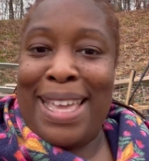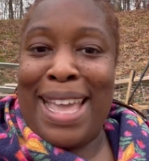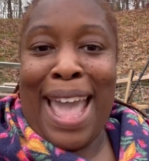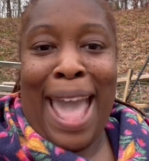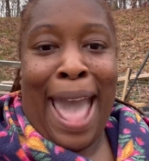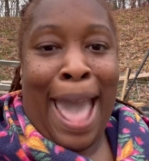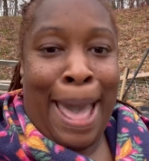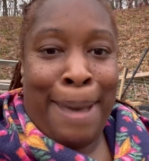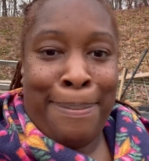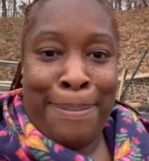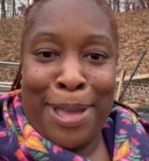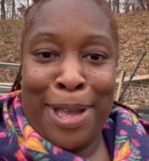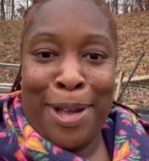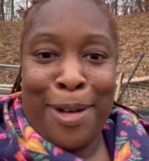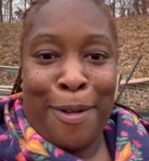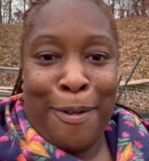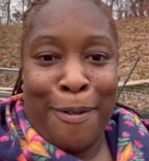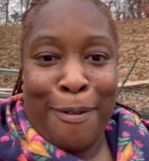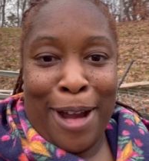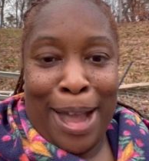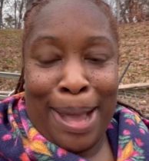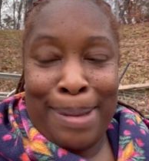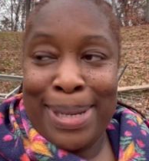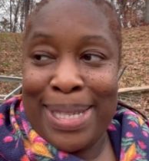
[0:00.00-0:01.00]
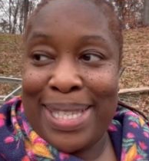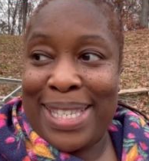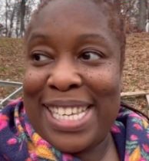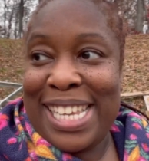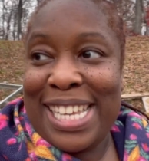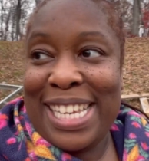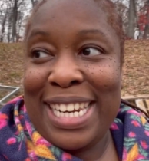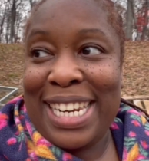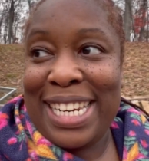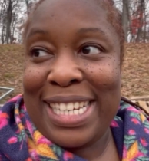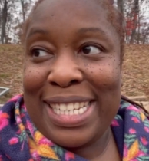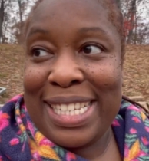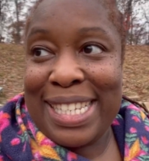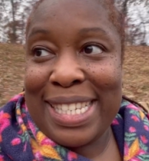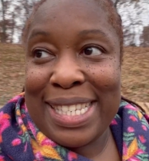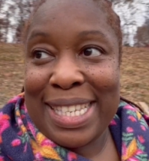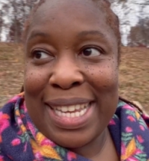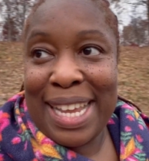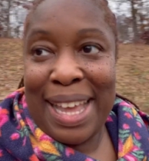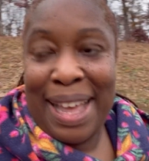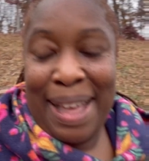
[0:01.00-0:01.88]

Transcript: happy kohlrabi seedlings